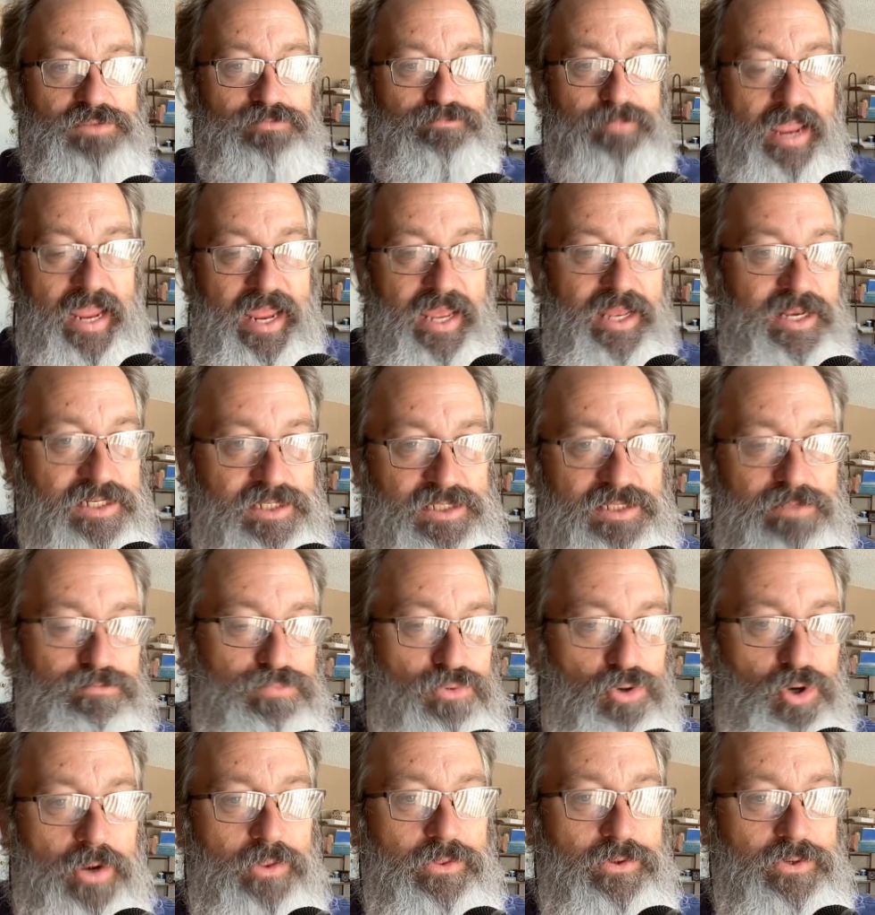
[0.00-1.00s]
bands of
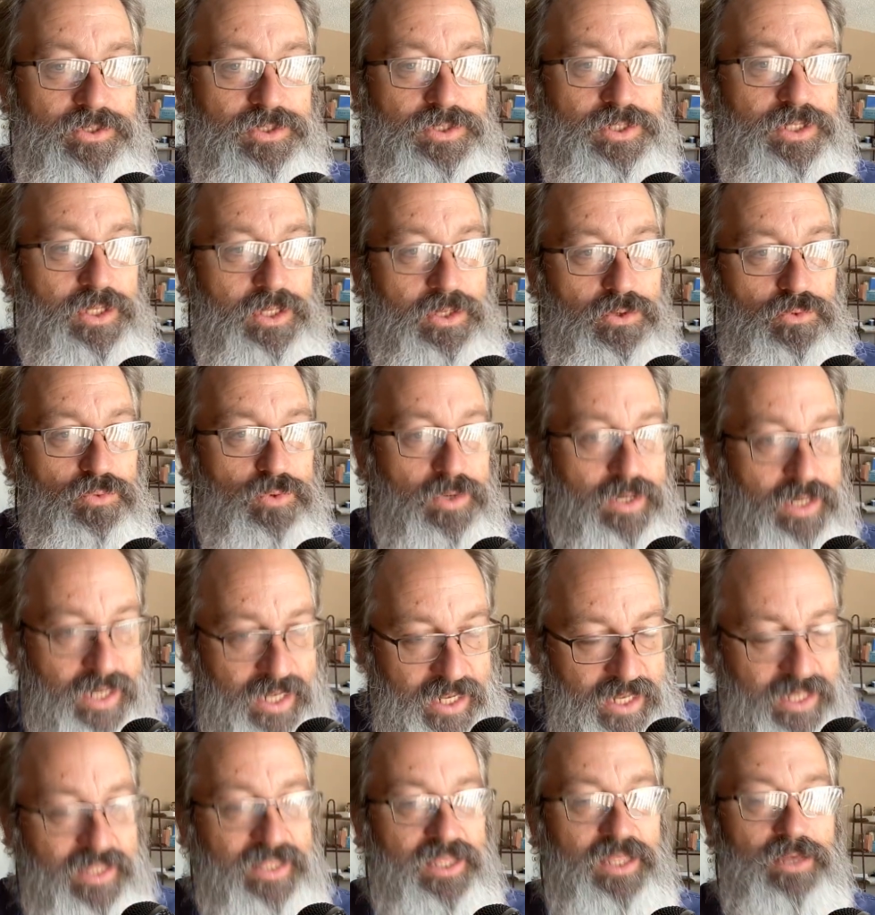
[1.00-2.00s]
brothers. You
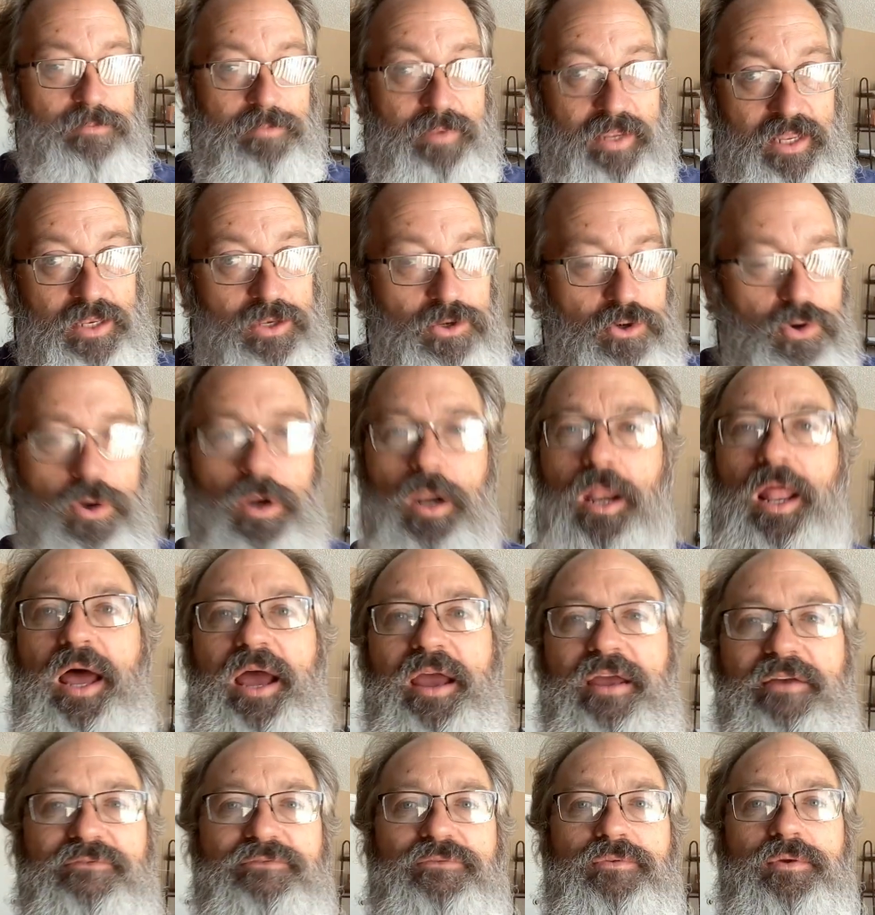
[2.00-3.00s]
need them in your
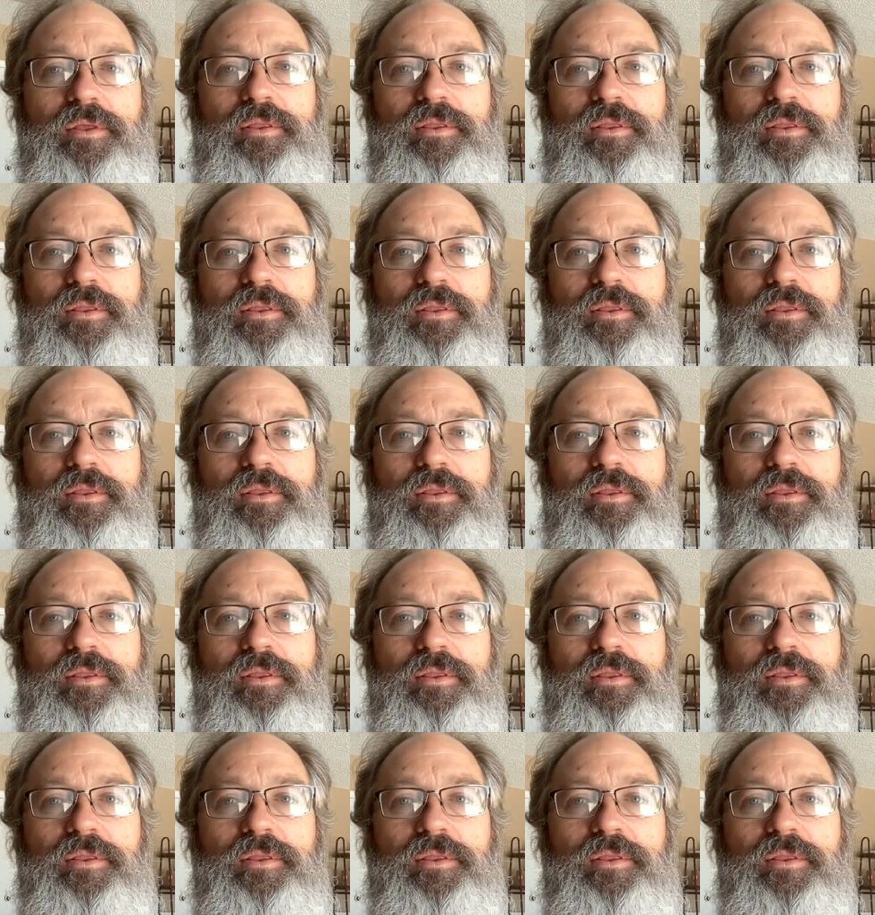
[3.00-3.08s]
life.